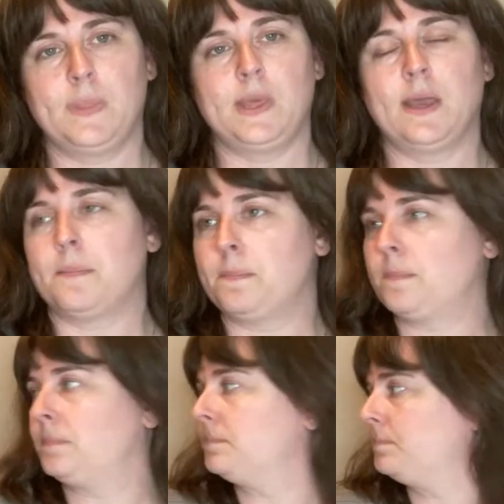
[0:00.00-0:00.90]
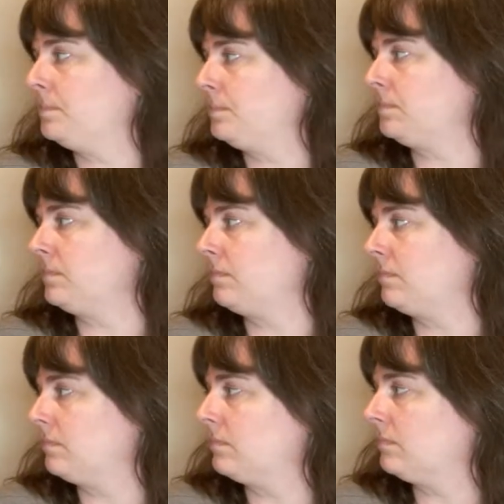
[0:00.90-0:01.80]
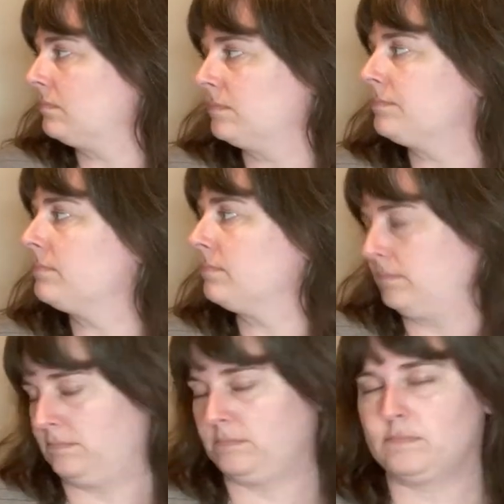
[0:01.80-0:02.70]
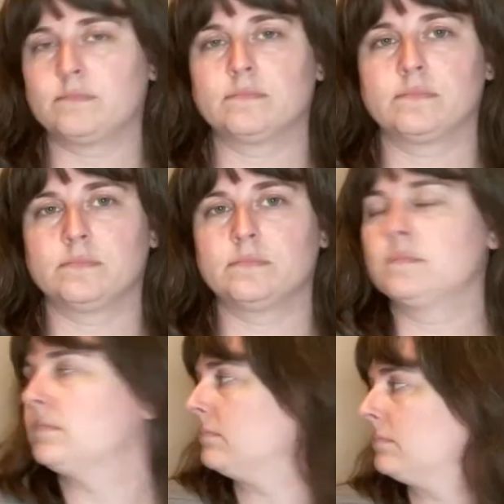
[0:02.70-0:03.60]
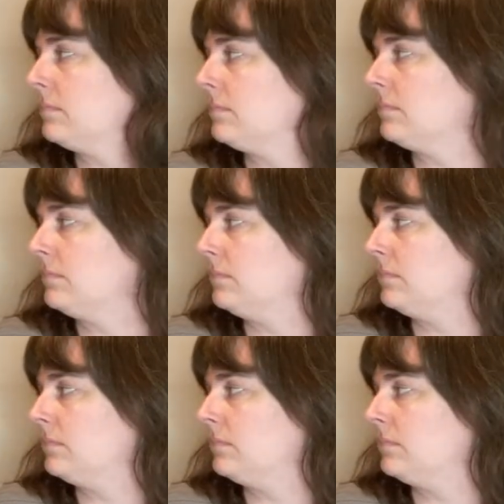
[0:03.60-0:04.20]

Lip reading: This person isn't speaking.